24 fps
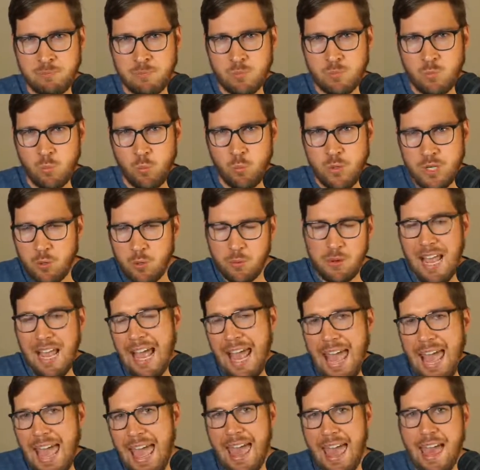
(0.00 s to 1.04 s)
We don't
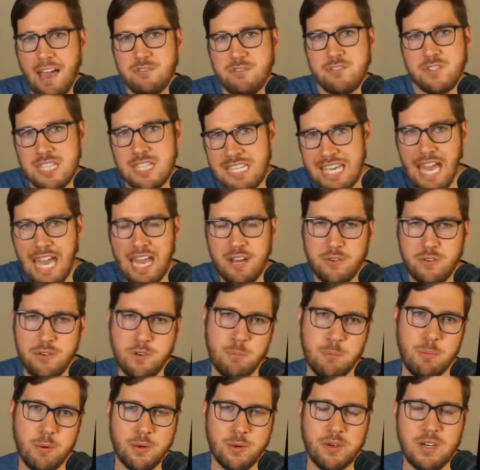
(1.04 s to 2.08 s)
have to get to
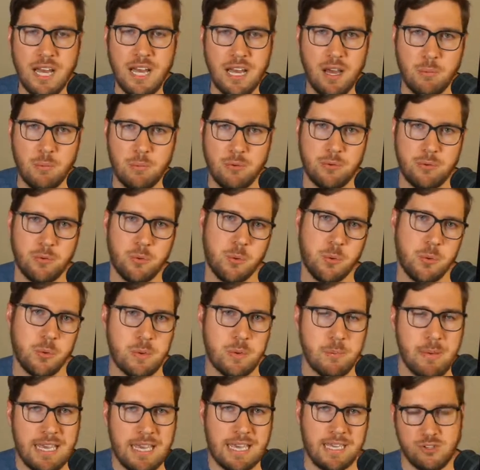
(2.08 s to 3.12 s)
burnout before we
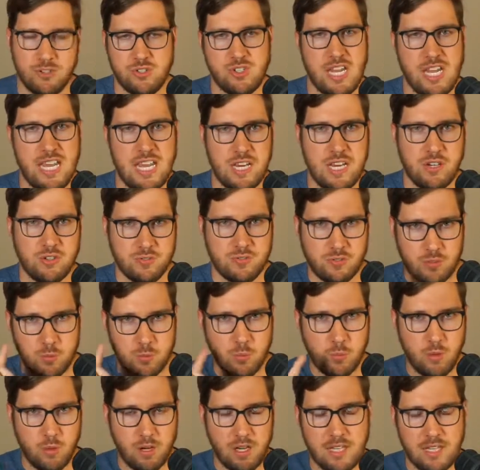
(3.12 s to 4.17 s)
make a change, for
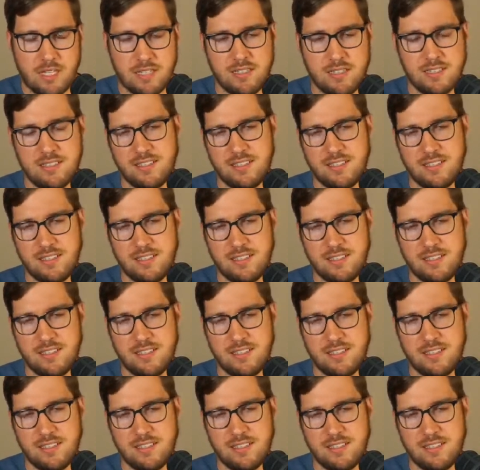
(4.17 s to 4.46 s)
one.